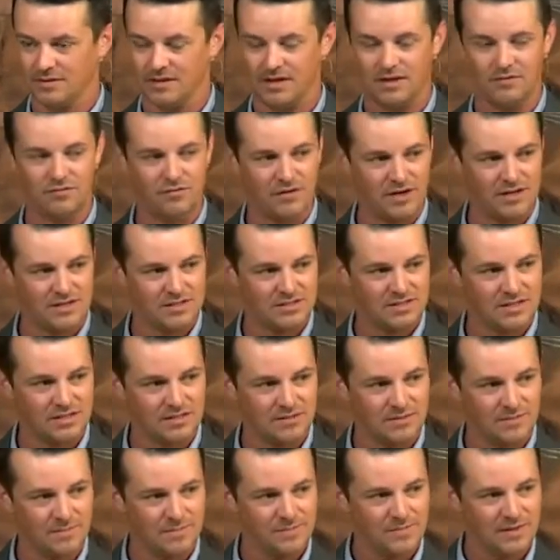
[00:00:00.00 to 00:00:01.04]
And friends,
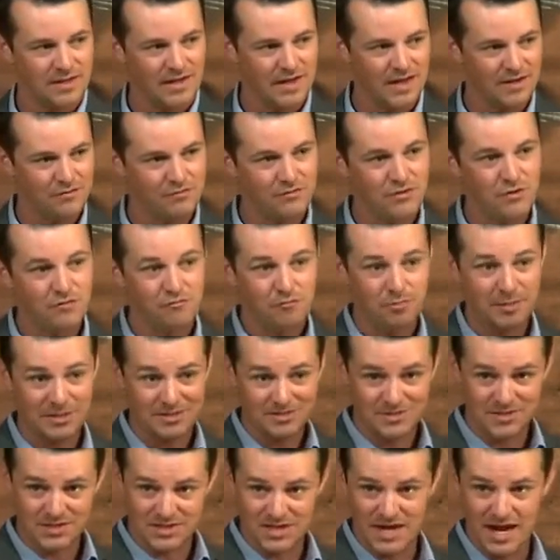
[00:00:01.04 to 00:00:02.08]
if you've
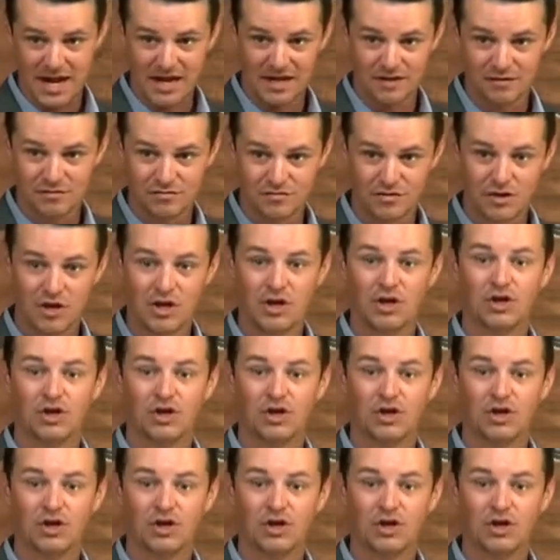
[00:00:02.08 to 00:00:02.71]
been saved,